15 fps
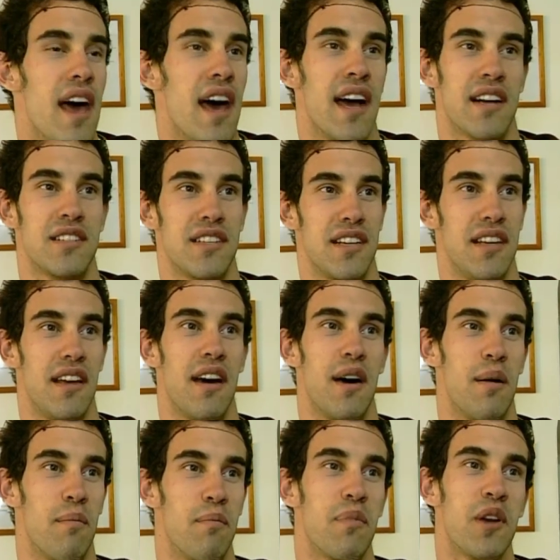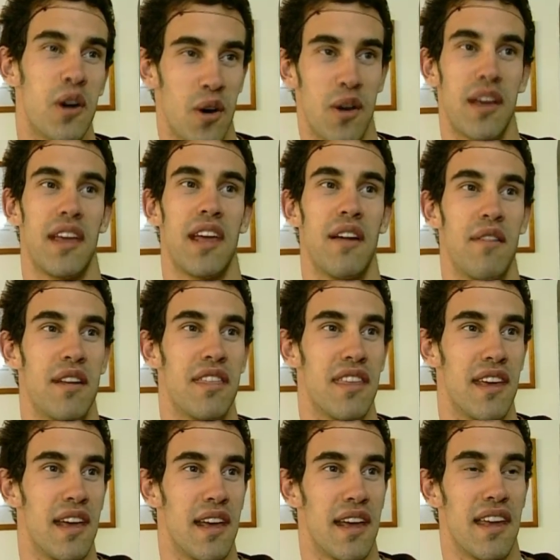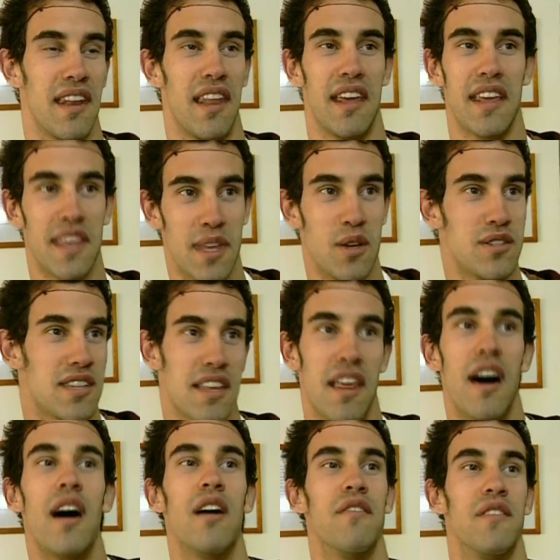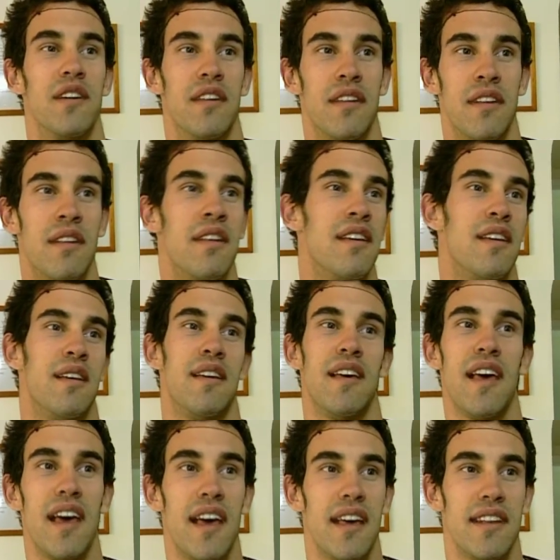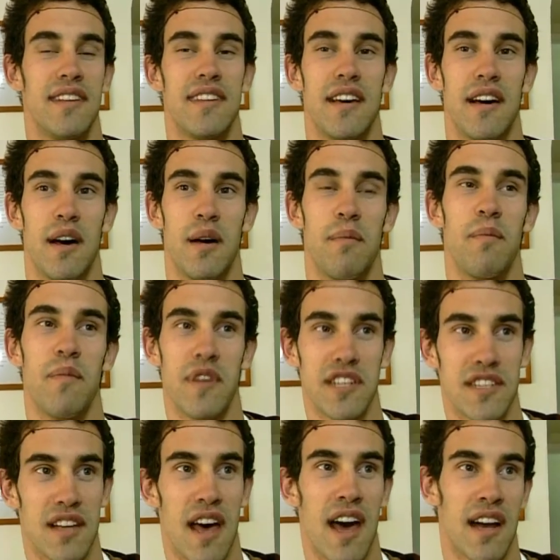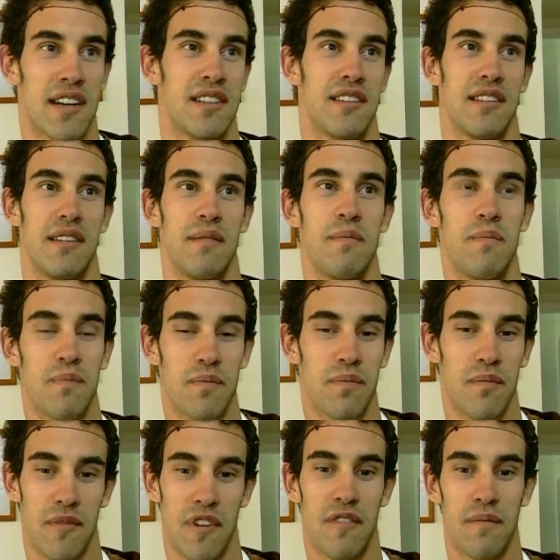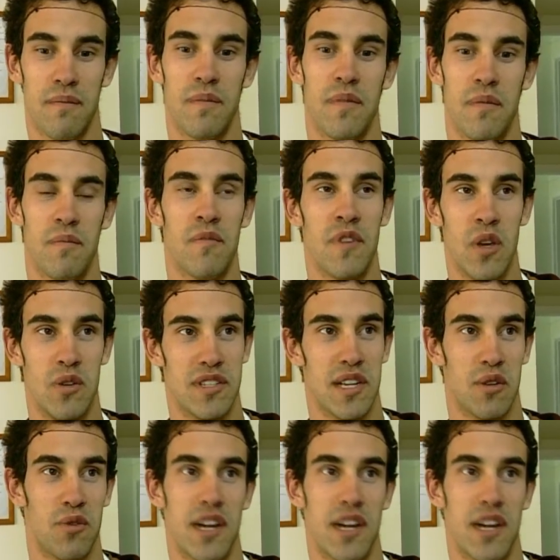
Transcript: actually um, cooking everything and like using the oven and uh, actually using